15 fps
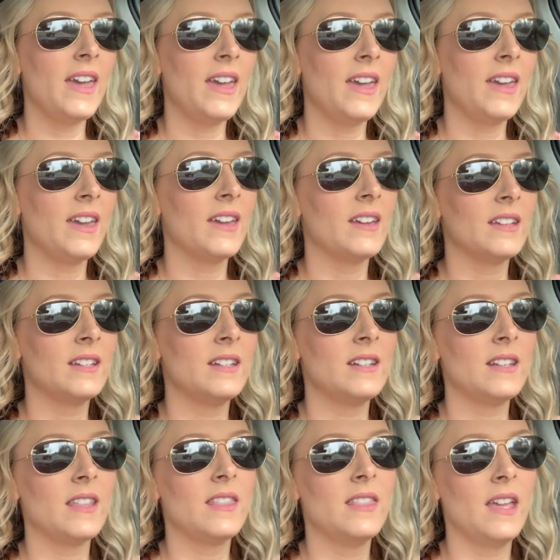and
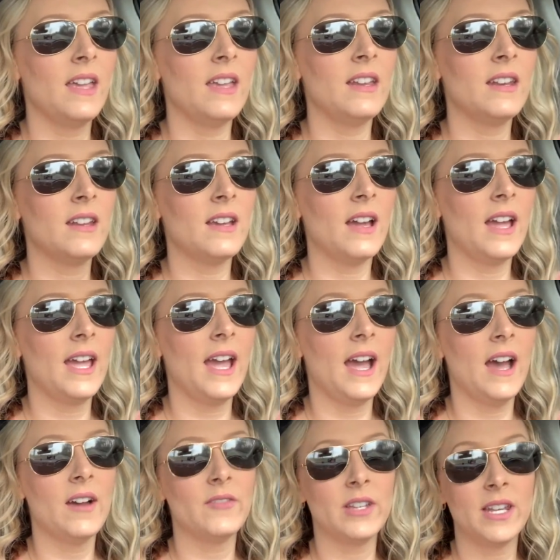then I
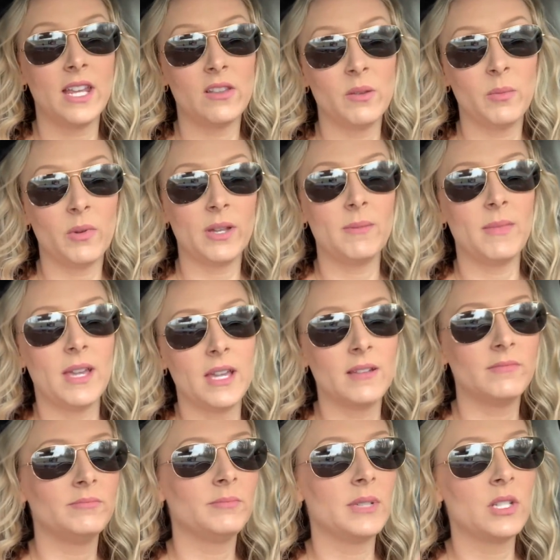have a nail appointment.